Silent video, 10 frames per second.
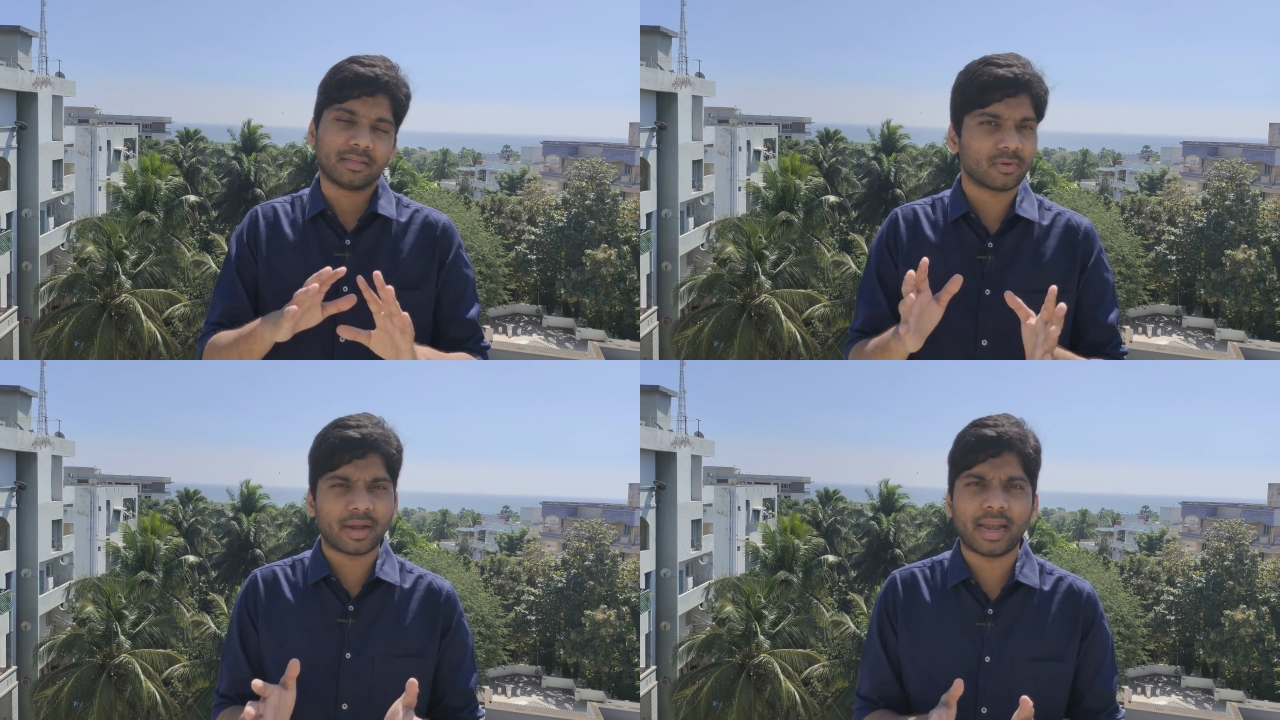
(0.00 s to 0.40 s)

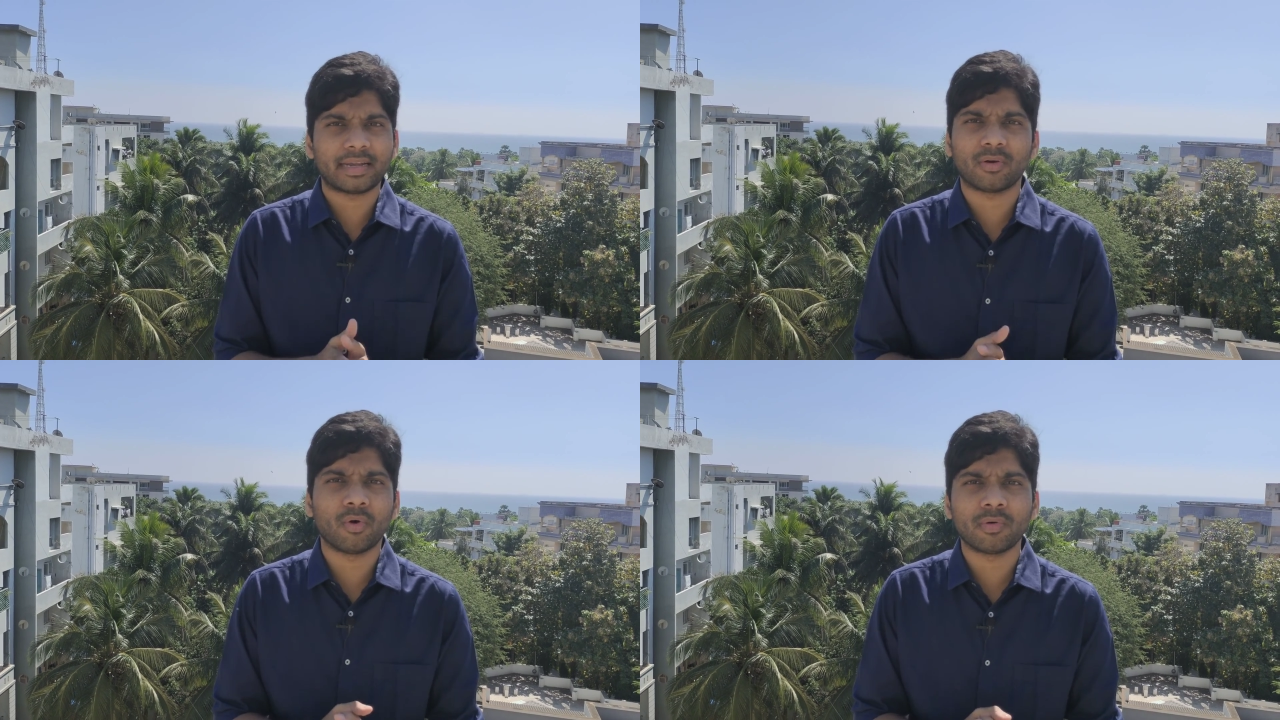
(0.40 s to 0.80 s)
So
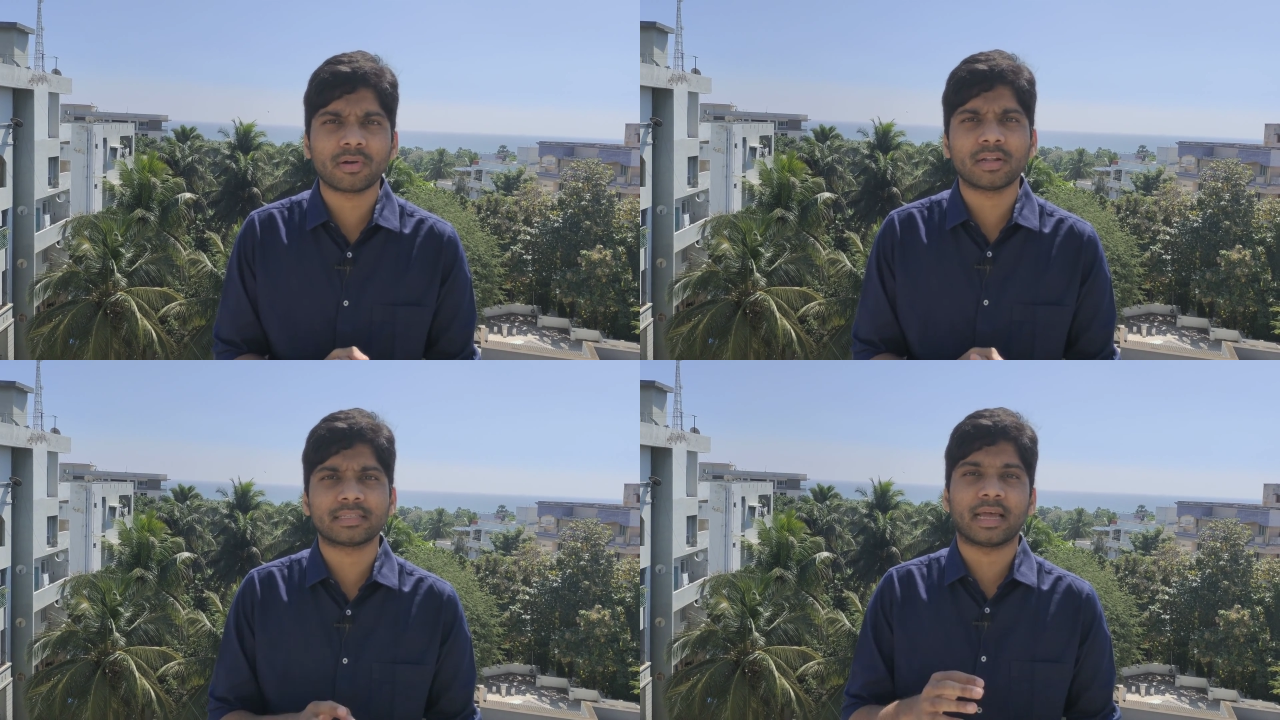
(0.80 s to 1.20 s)
at
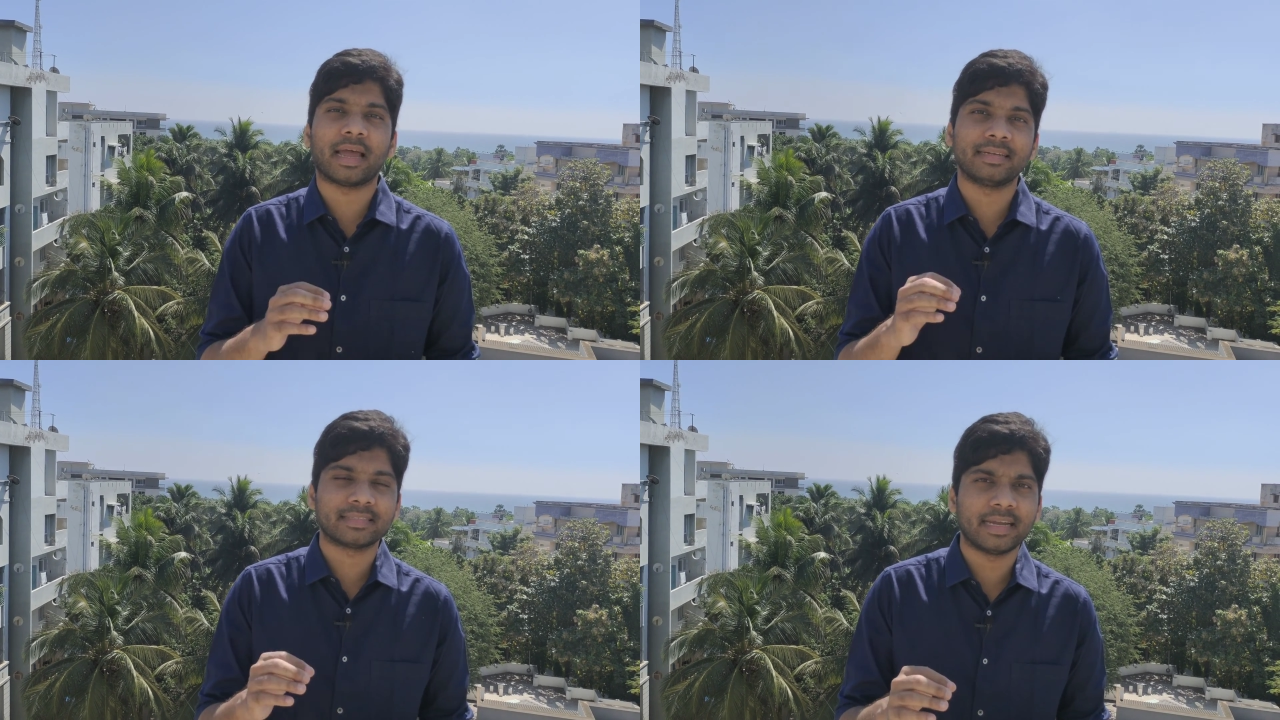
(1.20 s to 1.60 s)
overall
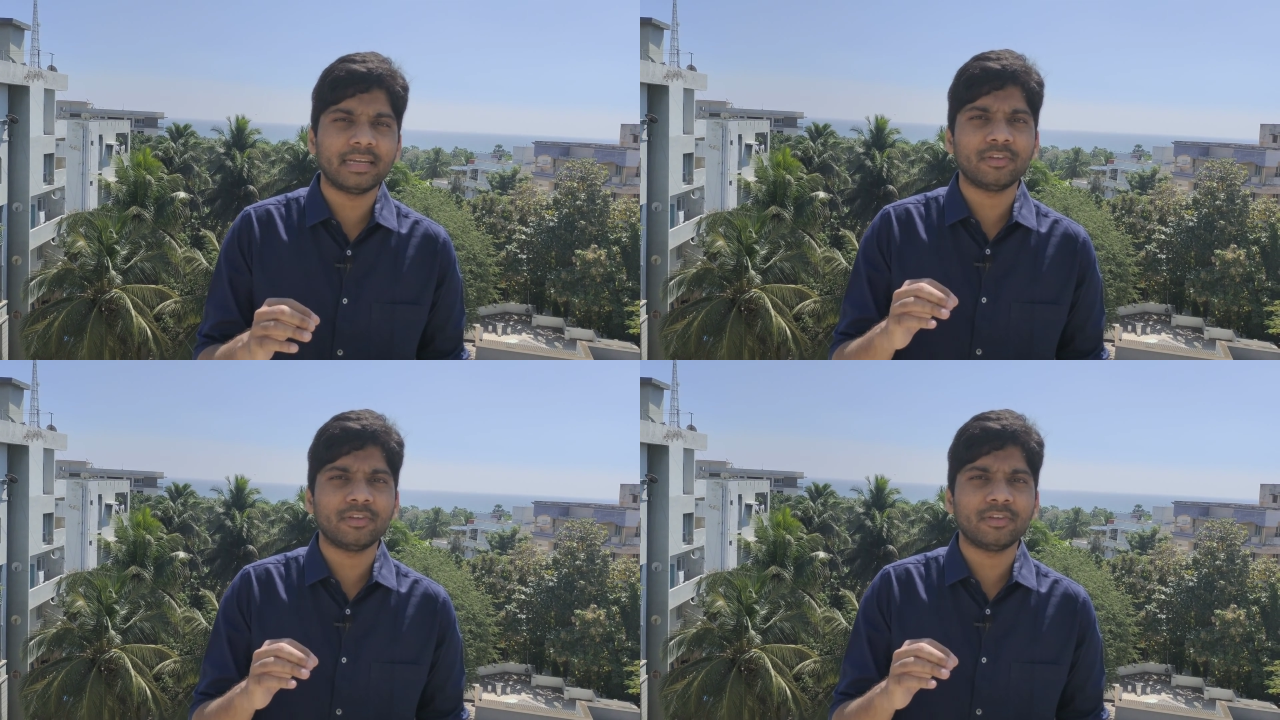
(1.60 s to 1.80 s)
hindsight,